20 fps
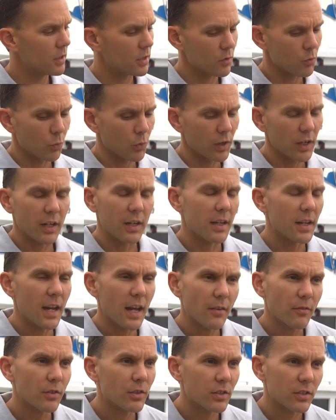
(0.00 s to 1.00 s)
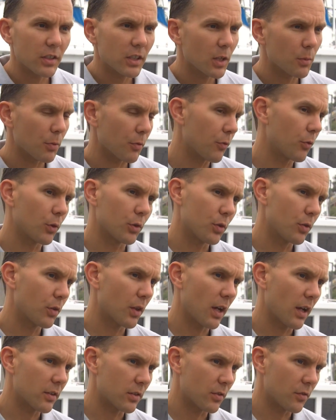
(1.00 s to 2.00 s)
We had never seen it before
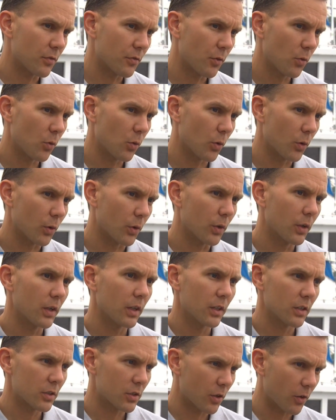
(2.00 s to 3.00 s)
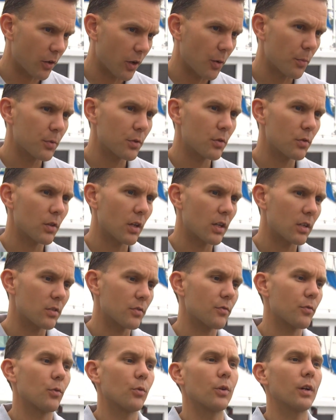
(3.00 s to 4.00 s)
2004. It showed up in
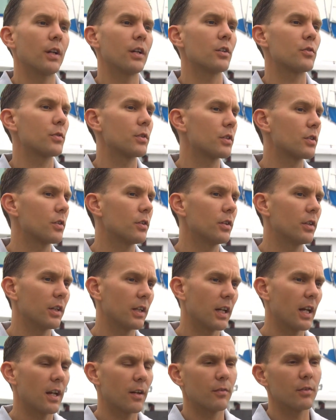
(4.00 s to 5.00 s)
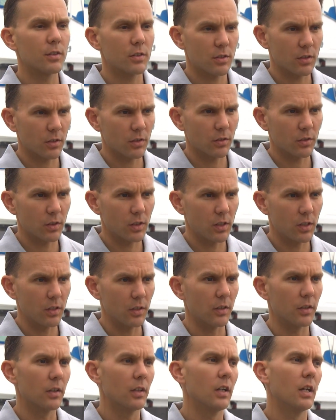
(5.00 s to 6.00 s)
2004, and it's returning every single
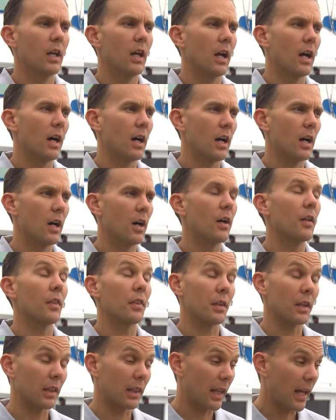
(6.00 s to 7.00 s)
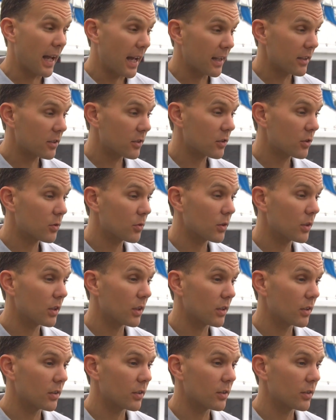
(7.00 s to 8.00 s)
year. The last 2
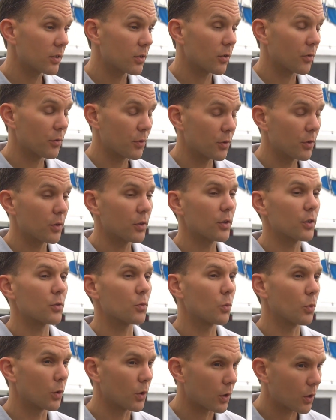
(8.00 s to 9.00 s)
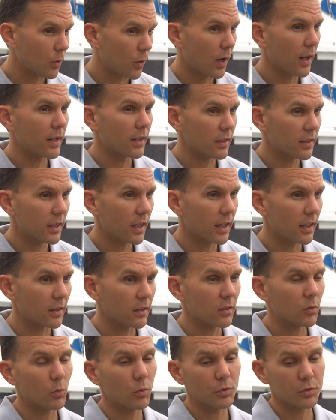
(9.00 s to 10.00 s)
years or a few years were quite
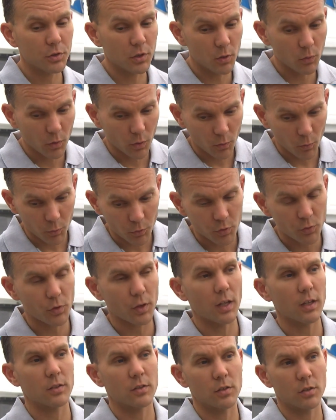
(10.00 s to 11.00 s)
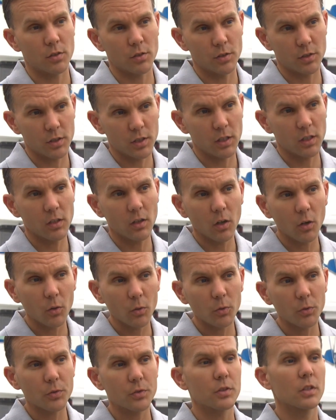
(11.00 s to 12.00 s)
intense. We'll see what 2013
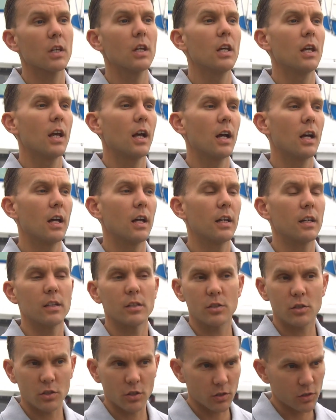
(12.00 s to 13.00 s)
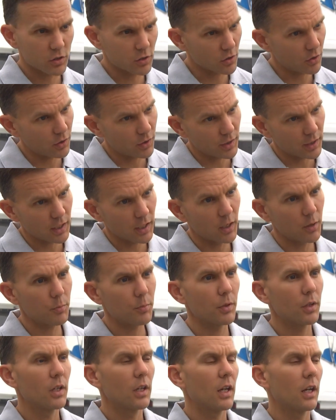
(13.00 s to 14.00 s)
holds. It's just starting up,
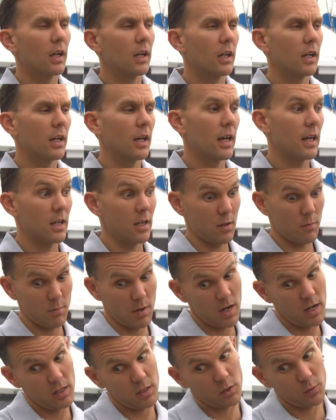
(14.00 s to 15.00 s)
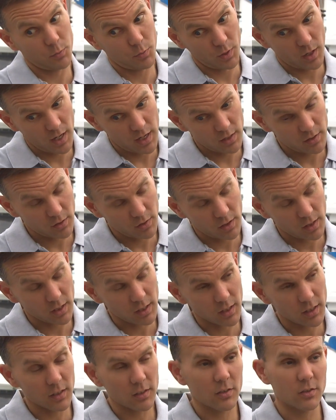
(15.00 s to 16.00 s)
and it may spread to the
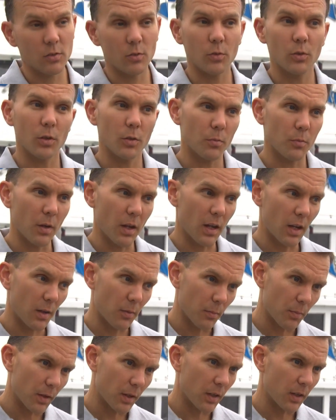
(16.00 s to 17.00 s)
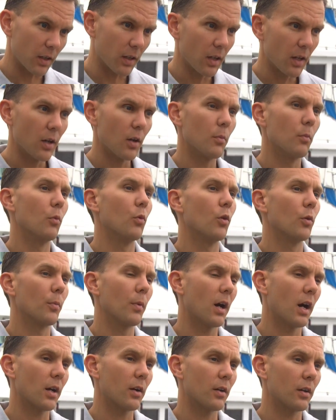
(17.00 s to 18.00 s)
east, or it may be more
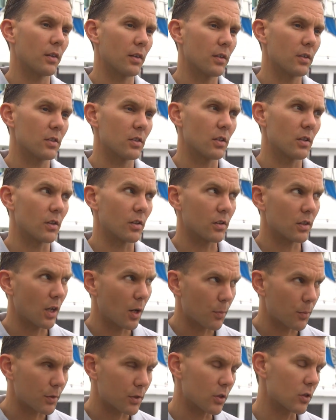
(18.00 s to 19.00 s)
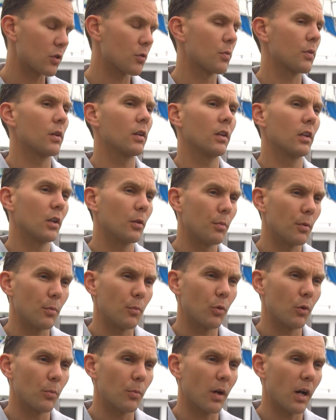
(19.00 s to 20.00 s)
moderate this year. The temperatures have been a little bit
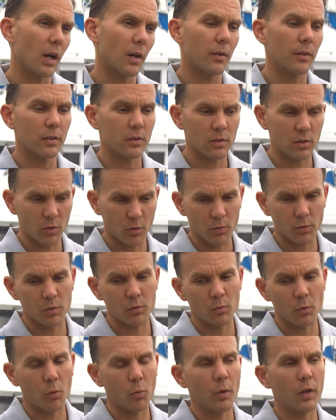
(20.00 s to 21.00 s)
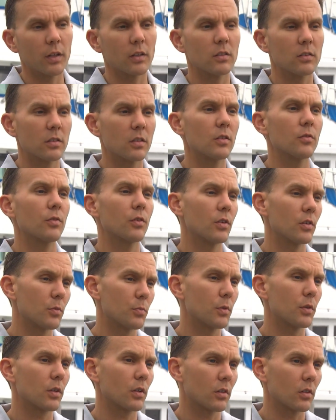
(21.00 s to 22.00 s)
more moderate, so we'll wait and see for this
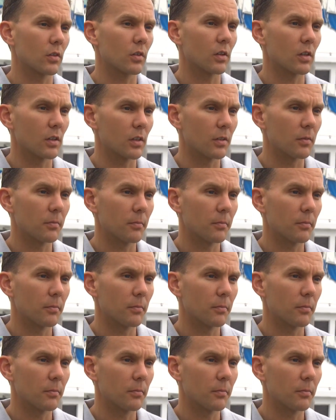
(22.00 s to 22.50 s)
particular year.